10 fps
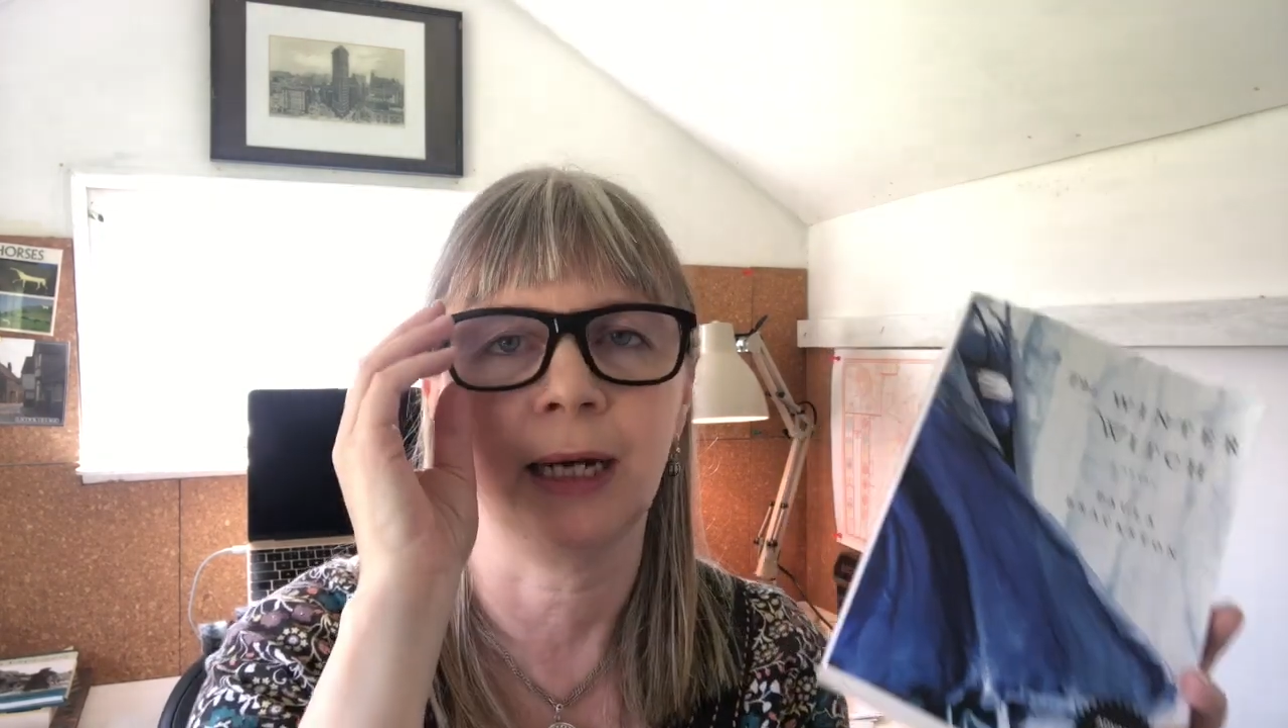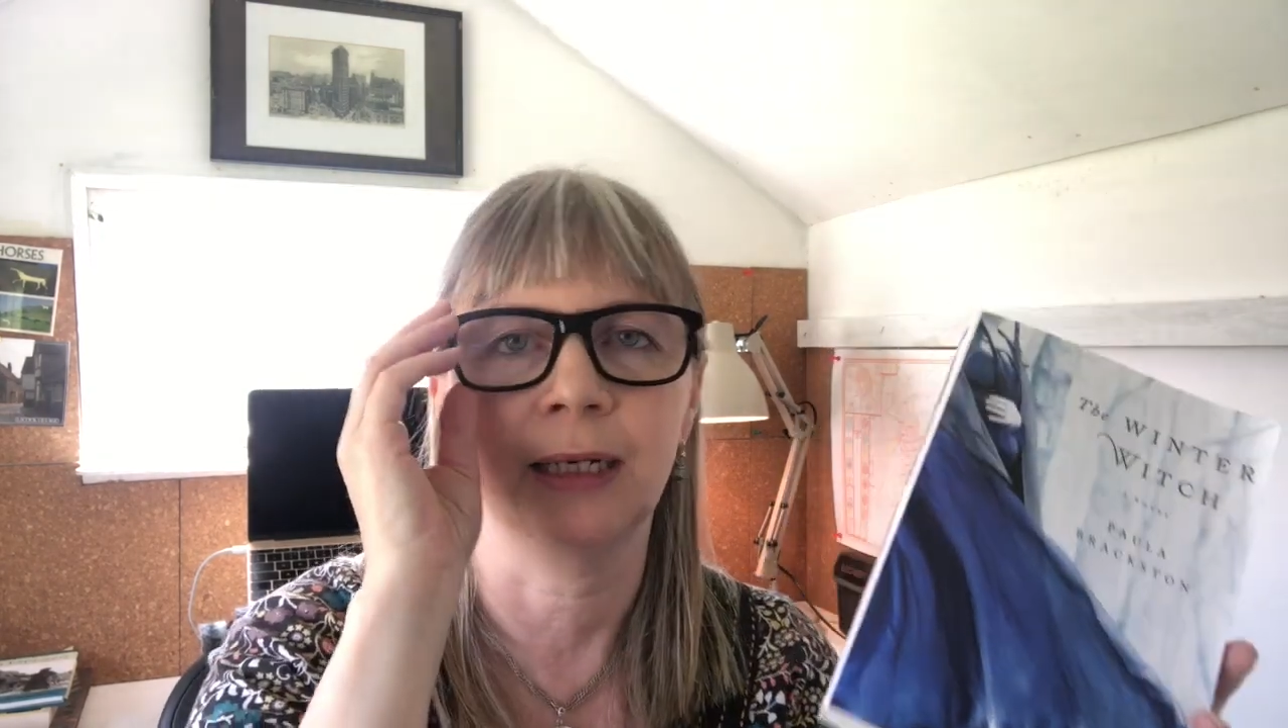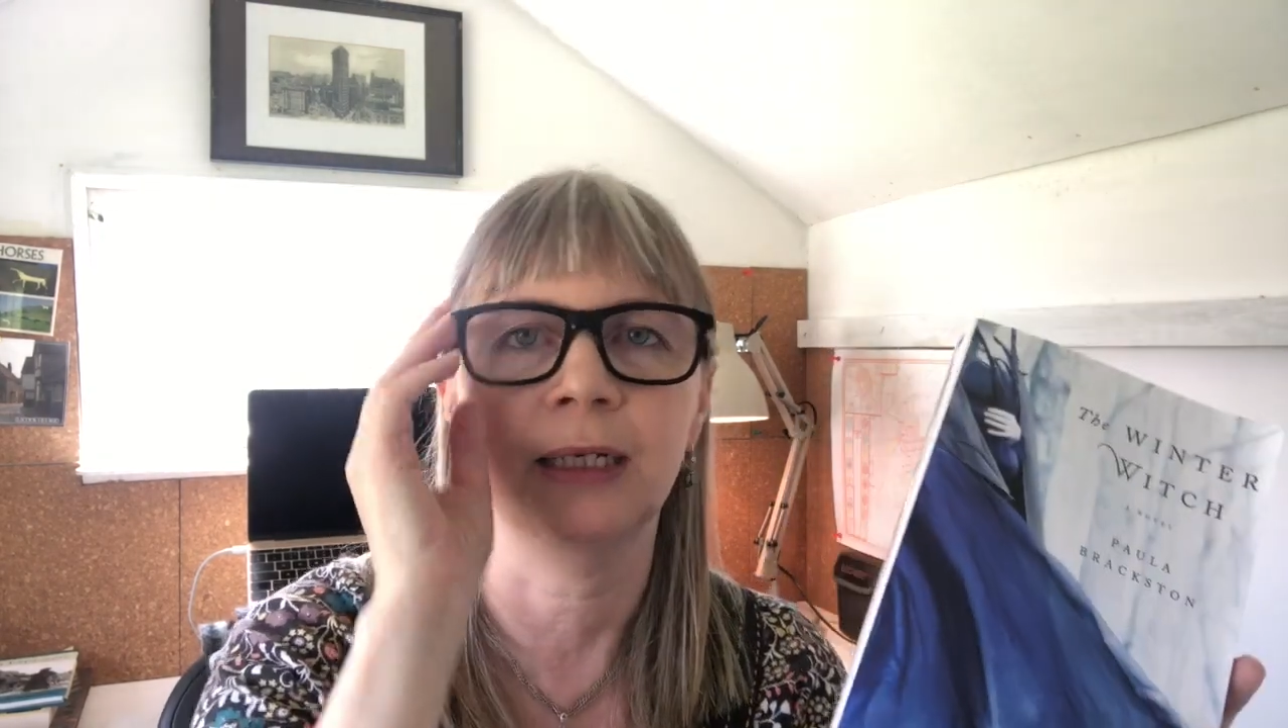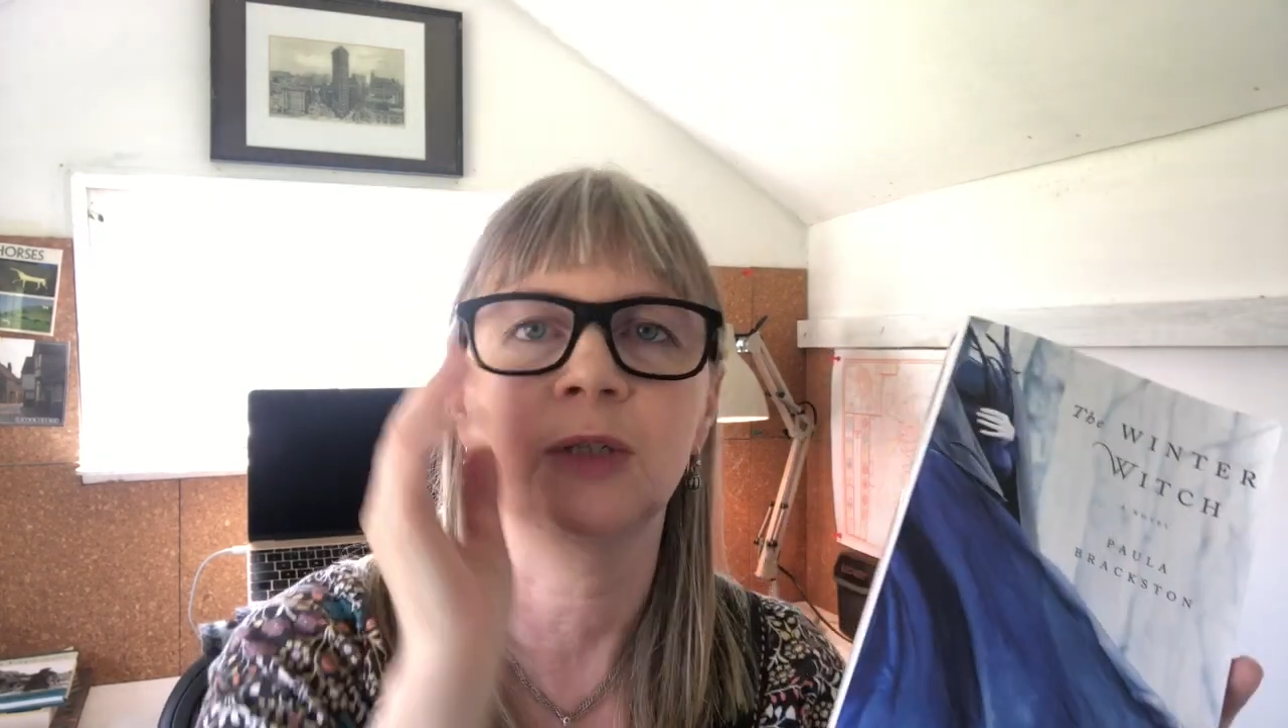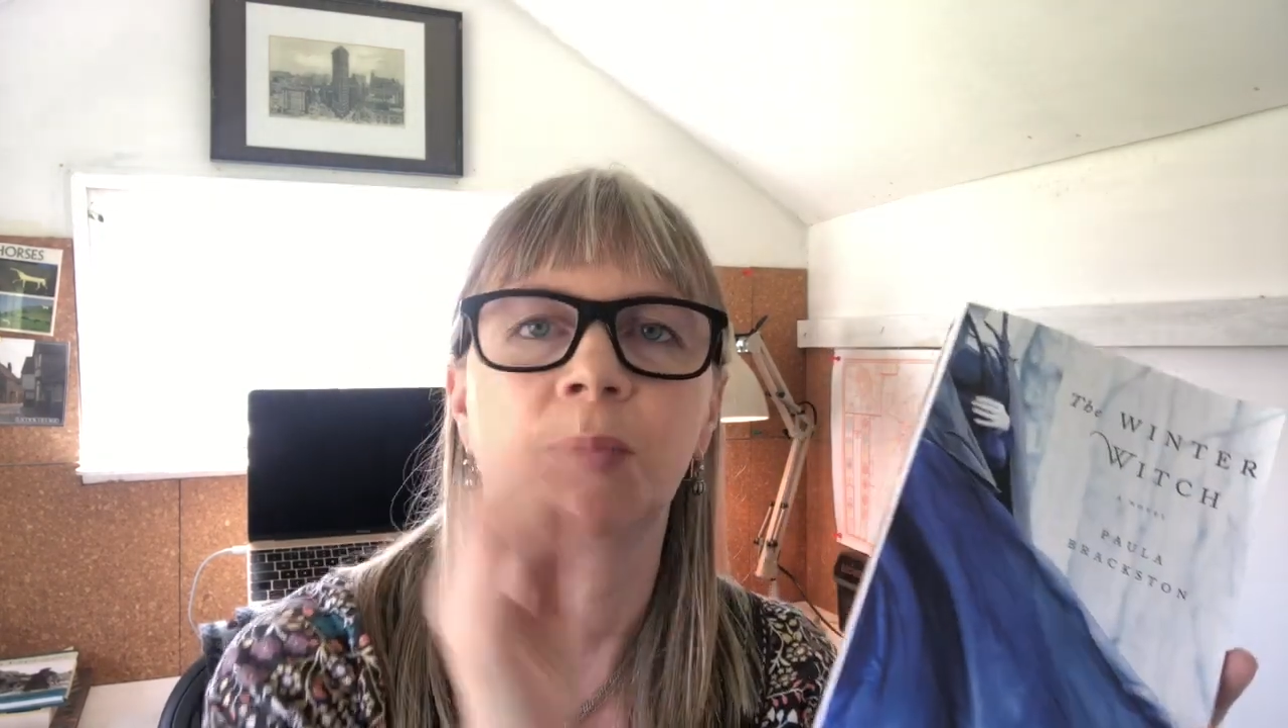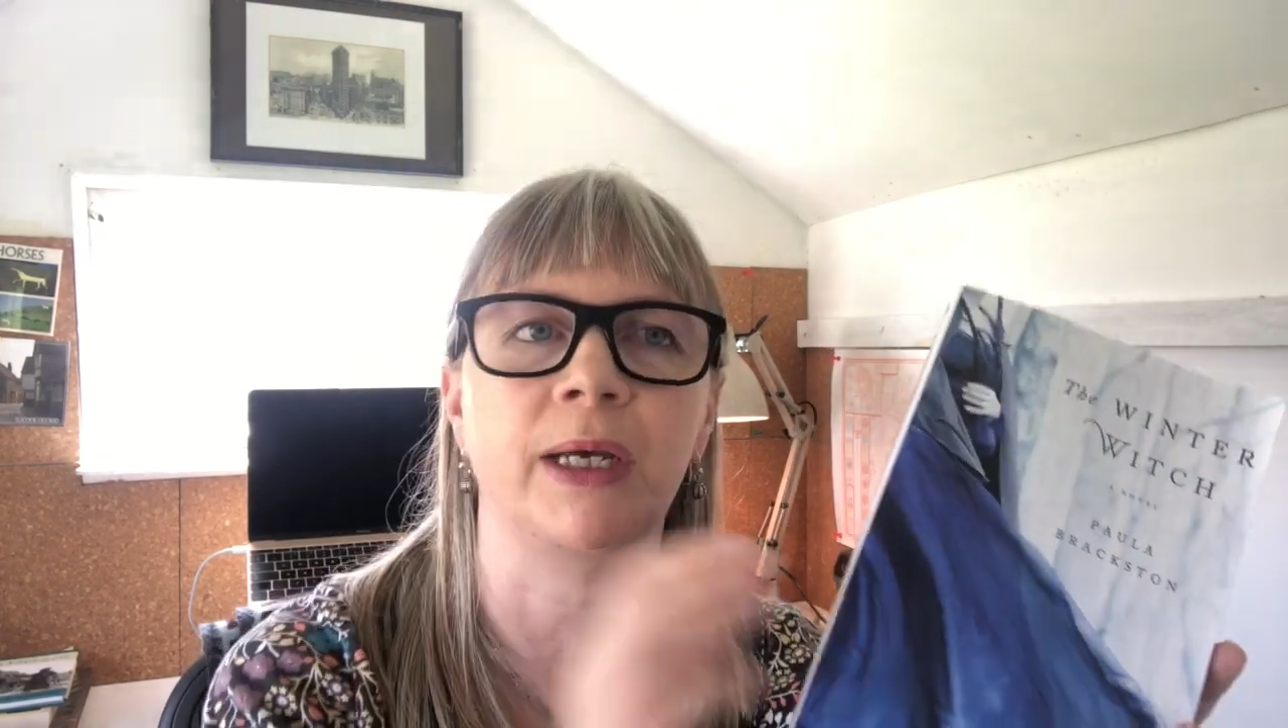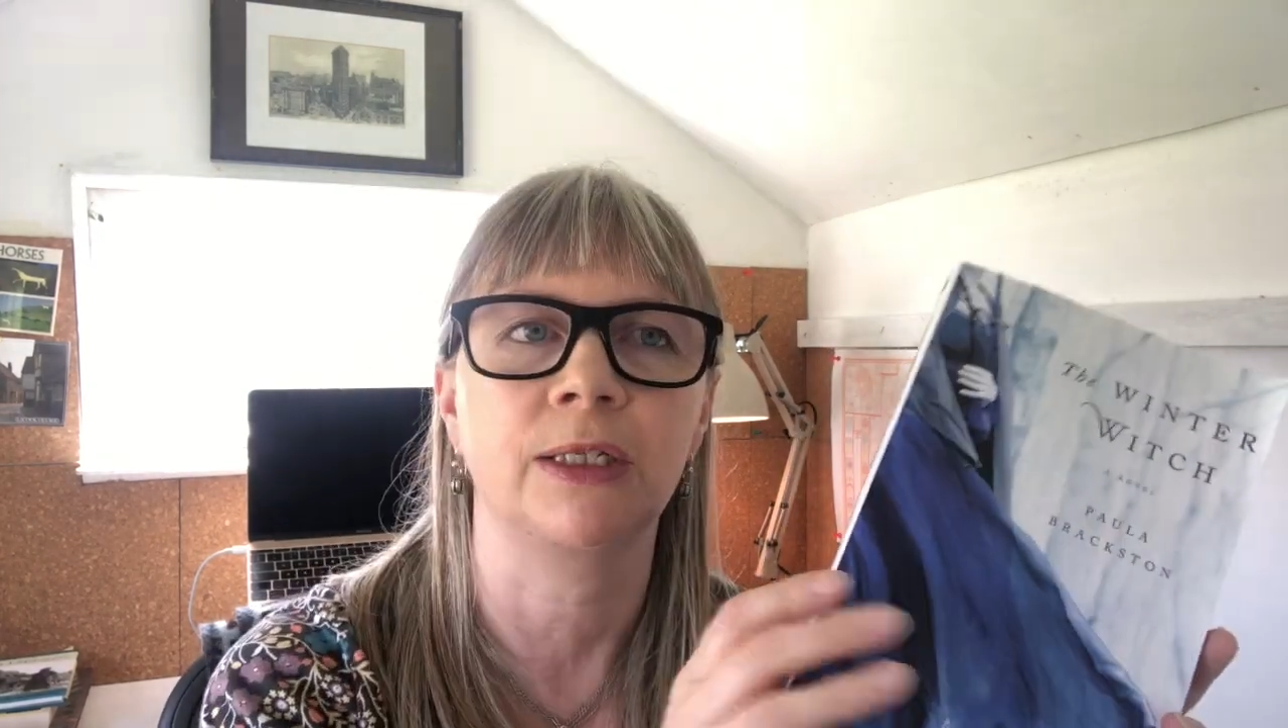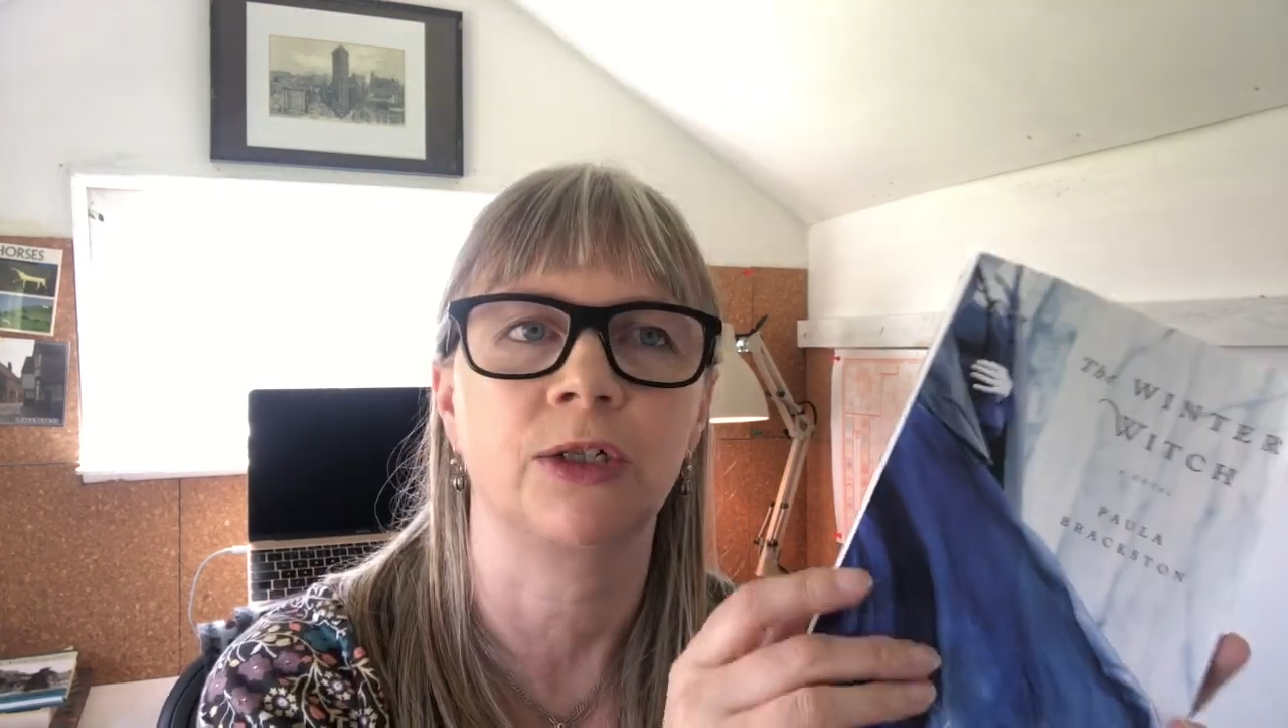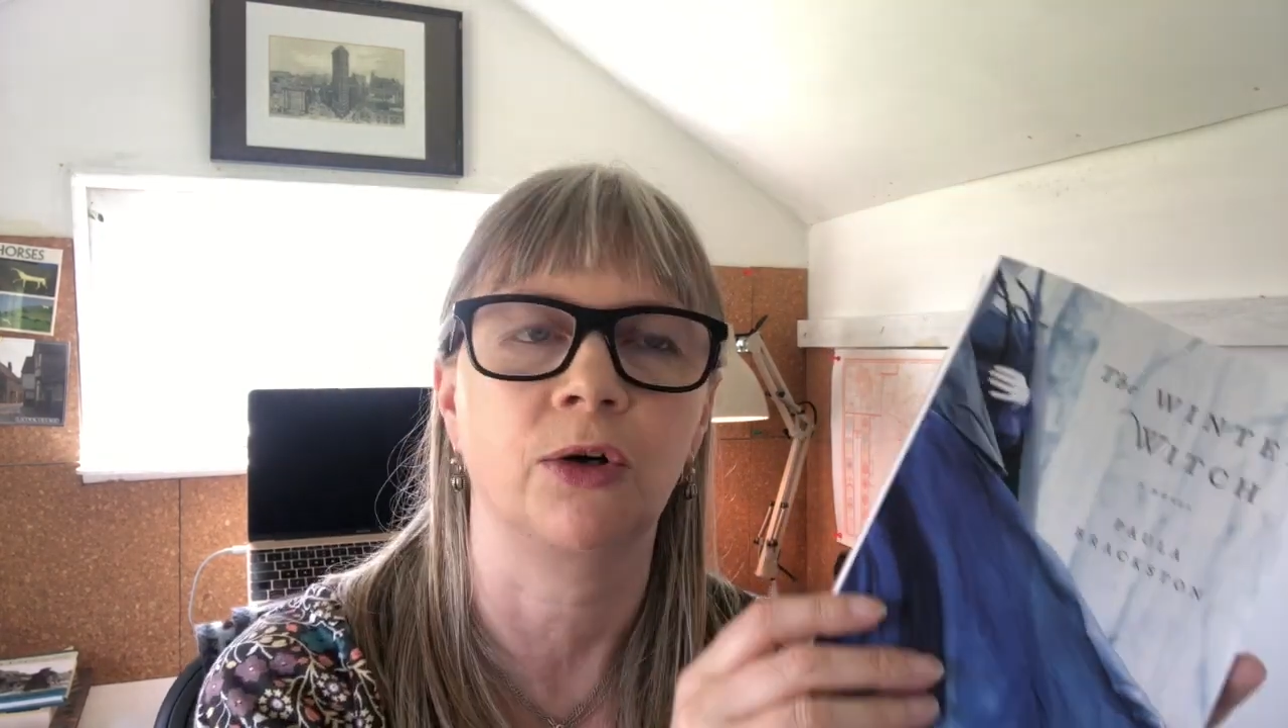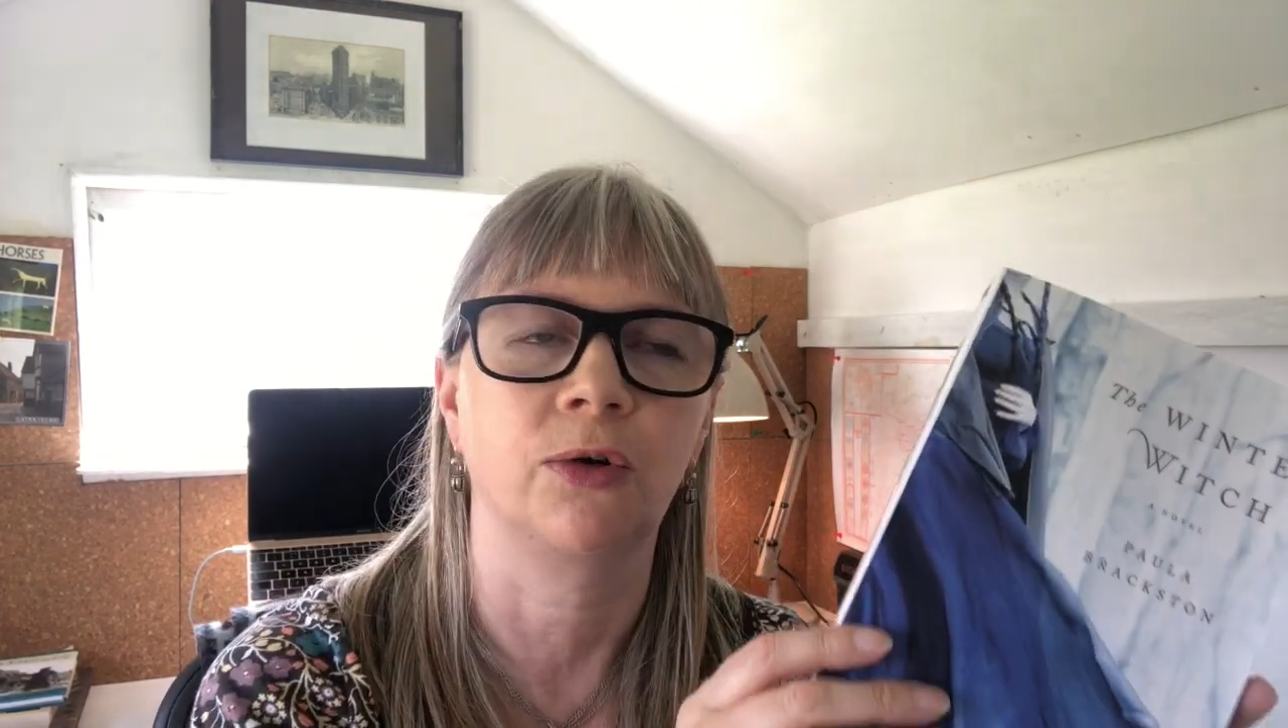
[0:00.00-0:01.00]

and it's based